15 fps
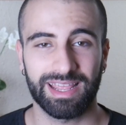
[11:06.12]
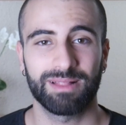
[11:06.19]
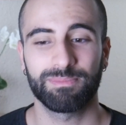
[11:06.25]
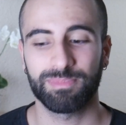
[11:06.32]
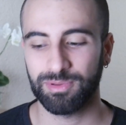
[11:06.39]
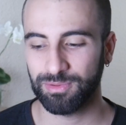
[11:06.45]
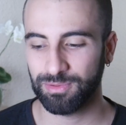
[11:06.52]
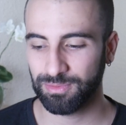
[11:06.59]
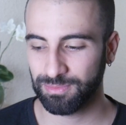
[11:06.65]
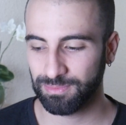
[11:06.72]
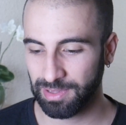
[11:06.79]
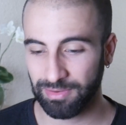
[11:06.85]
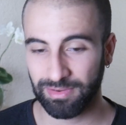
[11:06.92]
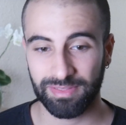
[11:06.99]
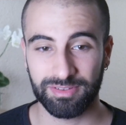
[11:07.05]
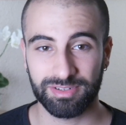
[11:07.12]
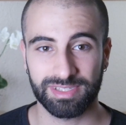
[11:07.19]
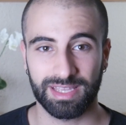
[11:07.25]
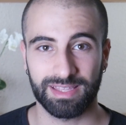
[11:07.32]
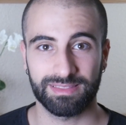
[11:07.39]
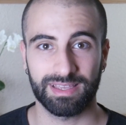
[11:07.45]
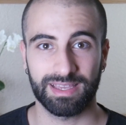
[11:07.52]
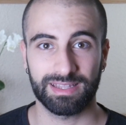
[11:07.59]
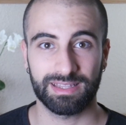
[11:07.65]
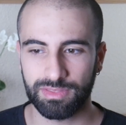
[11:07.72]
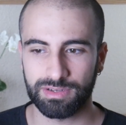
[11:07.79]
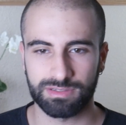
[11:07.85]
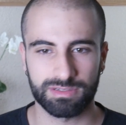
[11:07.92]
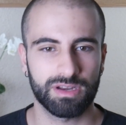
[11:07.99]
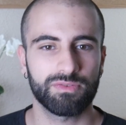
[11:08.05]
help you better understand that
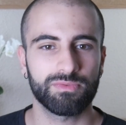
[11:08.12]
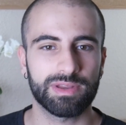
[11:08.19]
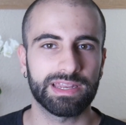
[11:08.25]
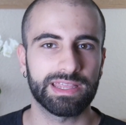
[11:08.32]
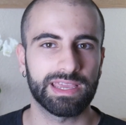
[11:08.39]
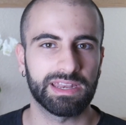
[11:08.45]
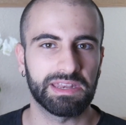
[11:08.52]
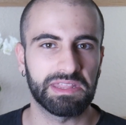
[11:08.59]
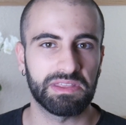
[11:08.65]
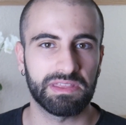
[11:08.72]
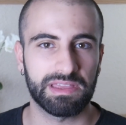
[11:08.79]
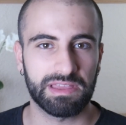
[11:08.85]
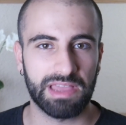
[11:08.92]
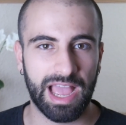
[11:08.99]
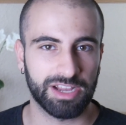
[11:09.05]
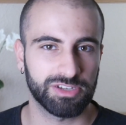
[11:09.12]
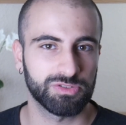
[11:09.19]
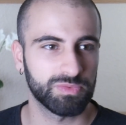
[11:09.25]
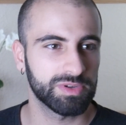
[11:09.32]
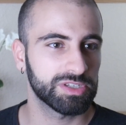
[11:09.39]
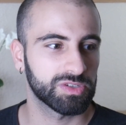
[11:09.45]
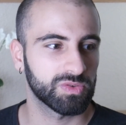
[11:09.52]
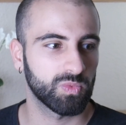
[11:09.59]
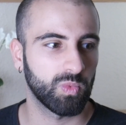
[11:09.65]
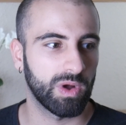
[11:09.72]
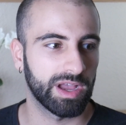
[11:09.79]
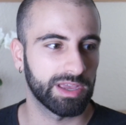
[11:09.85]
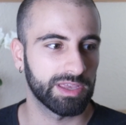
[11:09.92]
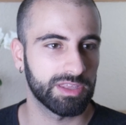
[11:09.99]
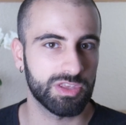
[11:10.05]
there's not really any actual reason
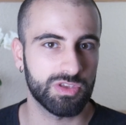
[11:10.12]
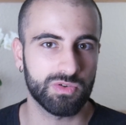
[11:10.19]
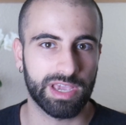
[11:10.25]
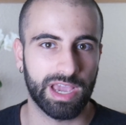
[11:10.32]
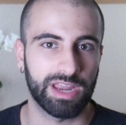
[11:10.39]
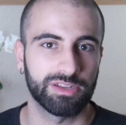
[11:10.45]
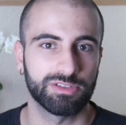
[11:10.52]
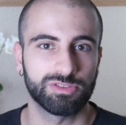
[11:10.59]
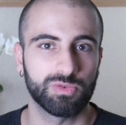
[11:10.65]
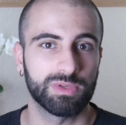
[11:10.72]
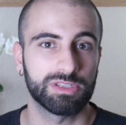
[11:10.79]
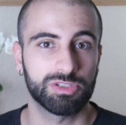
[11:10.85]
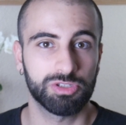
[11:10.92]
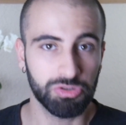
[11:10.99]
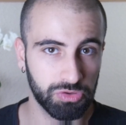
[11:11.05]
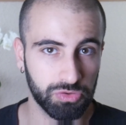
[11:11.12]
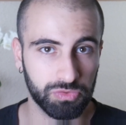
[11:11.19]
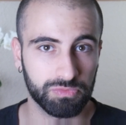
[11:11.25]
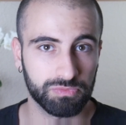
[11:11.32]
why you cannot do it too.